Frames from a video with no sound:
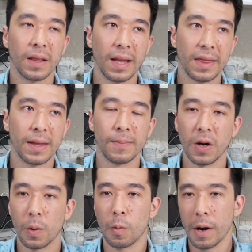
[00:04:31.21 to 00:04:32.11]
let
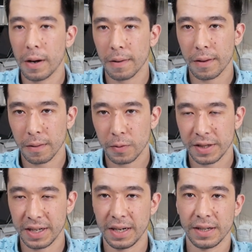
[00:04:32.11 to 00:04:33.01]
them know where the
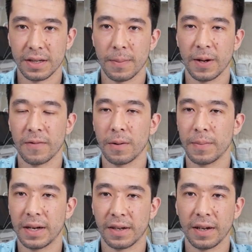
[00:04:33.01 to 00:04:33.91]
cuisine is coming
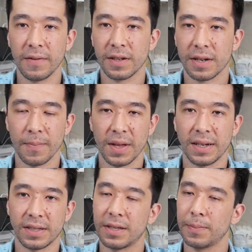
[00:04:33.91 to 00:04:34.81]
from, because even
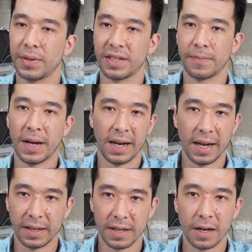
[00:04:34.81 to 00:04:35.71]
something as simple as
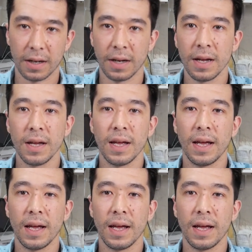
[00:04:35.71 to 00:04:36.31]
Peking duck,